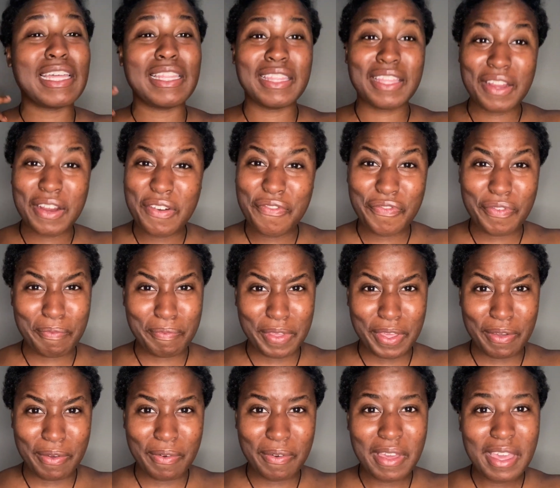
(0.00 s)
learn from
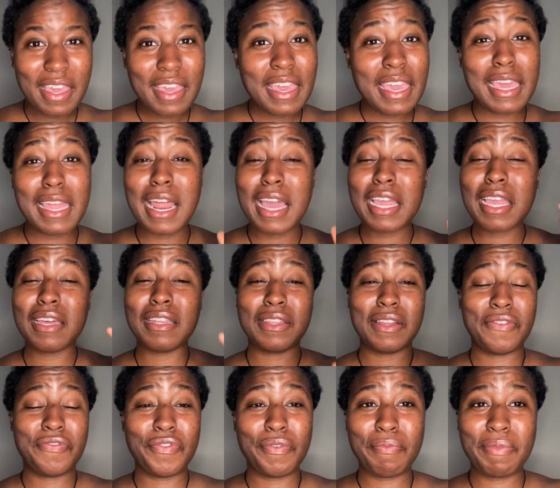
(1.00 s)
you and I can learn
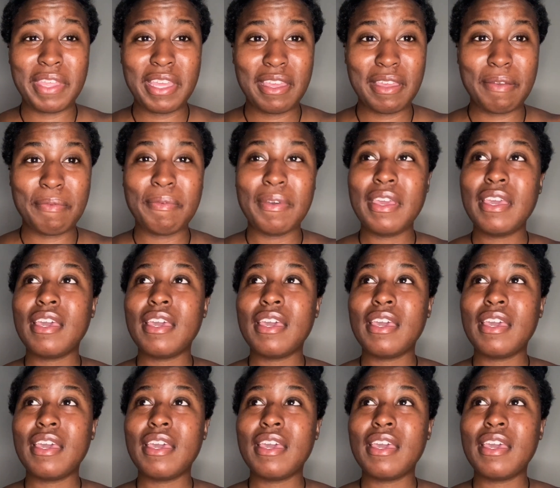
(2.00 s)
from them,